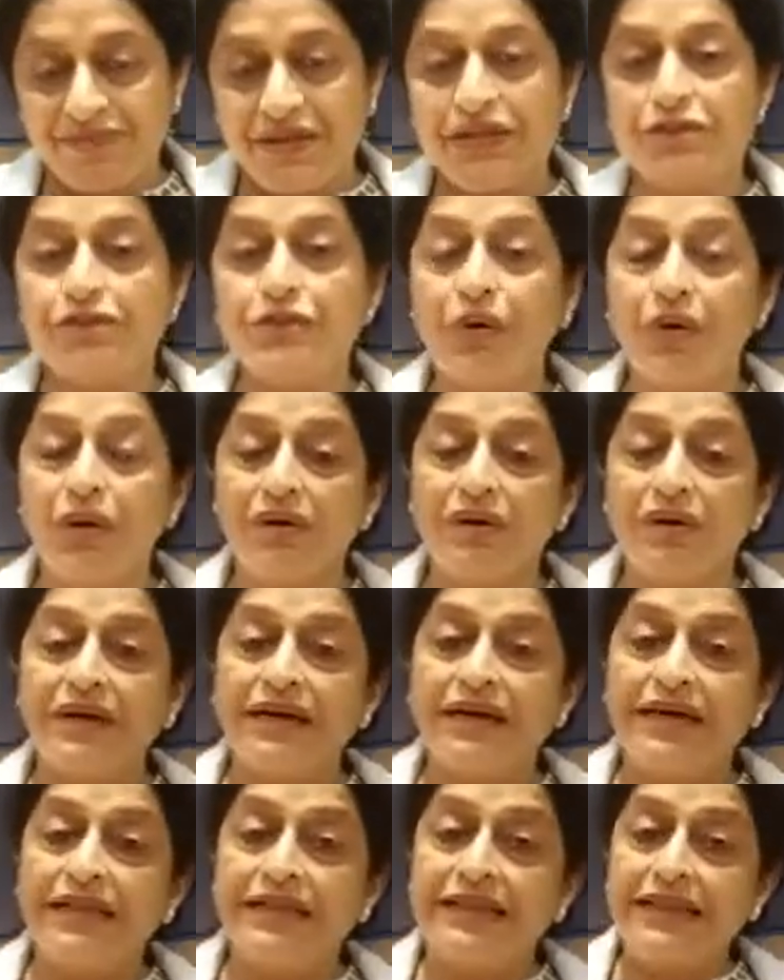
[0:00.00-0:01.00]
So
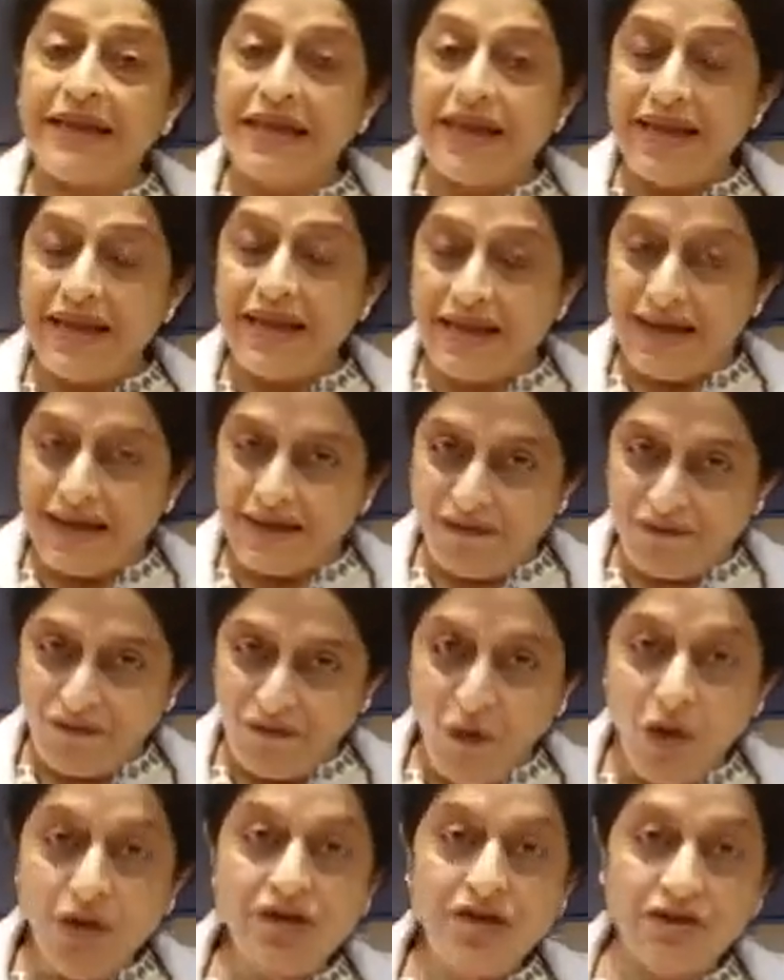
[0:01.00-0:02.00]
they
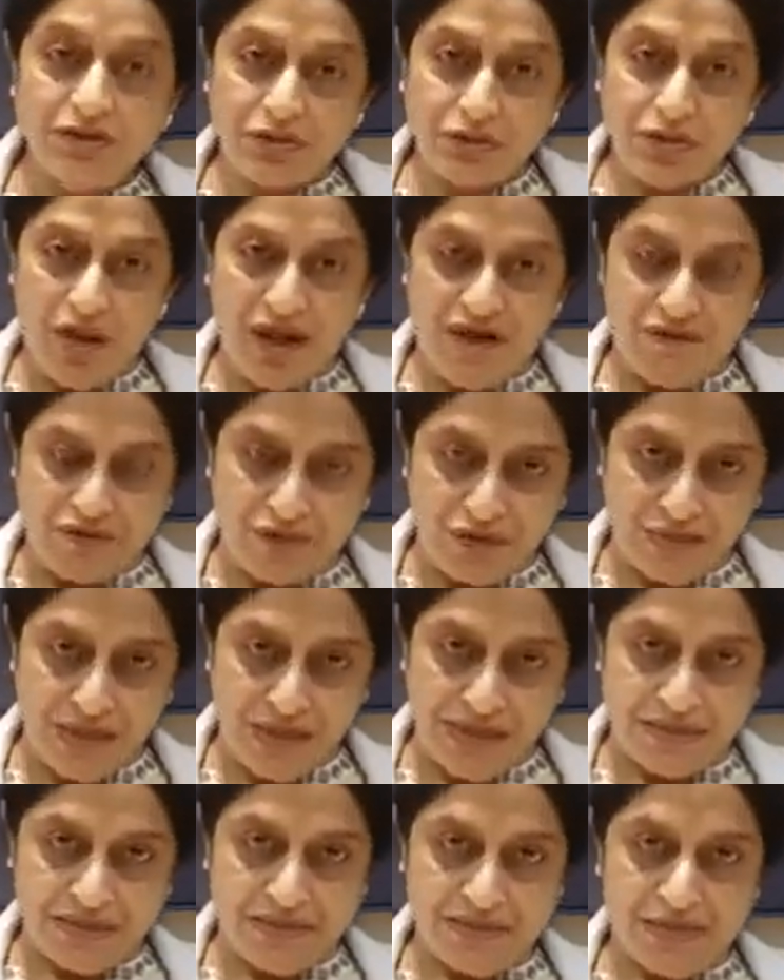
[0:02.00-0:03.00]
want to have
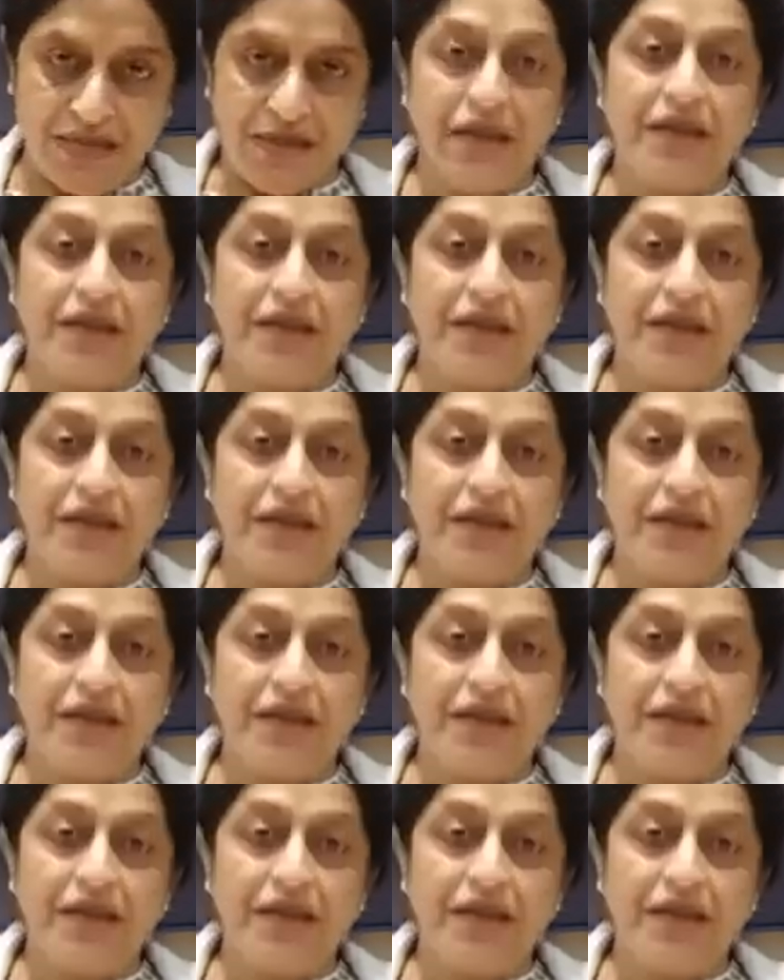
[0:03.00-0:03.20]
twins.